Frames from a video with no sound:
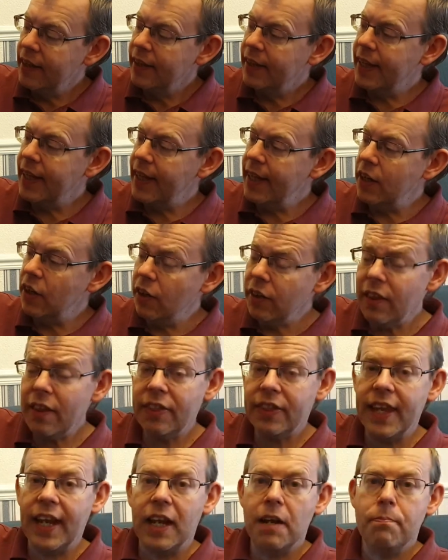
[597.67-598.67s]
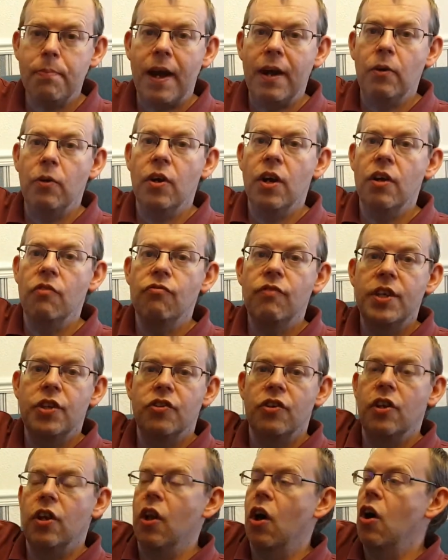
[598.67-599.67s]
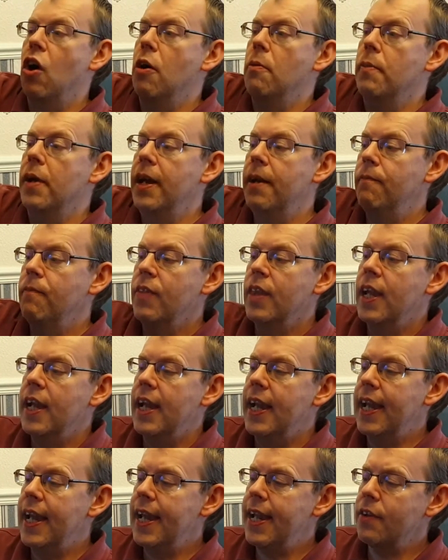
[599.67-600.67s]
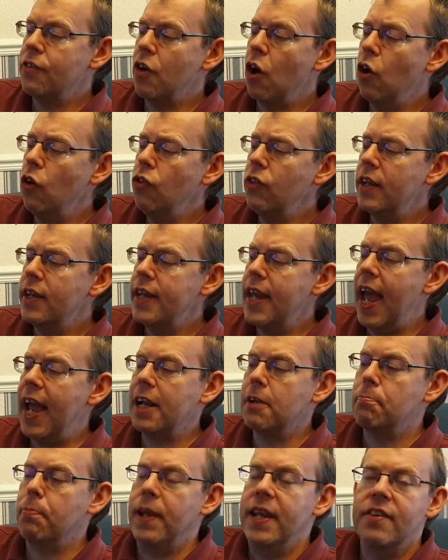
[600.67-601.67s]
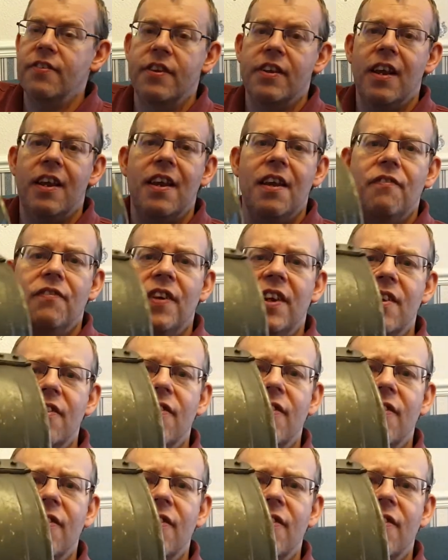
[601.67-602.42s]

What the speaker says: The other thing about original armour is on the neck piece, I don't know if you can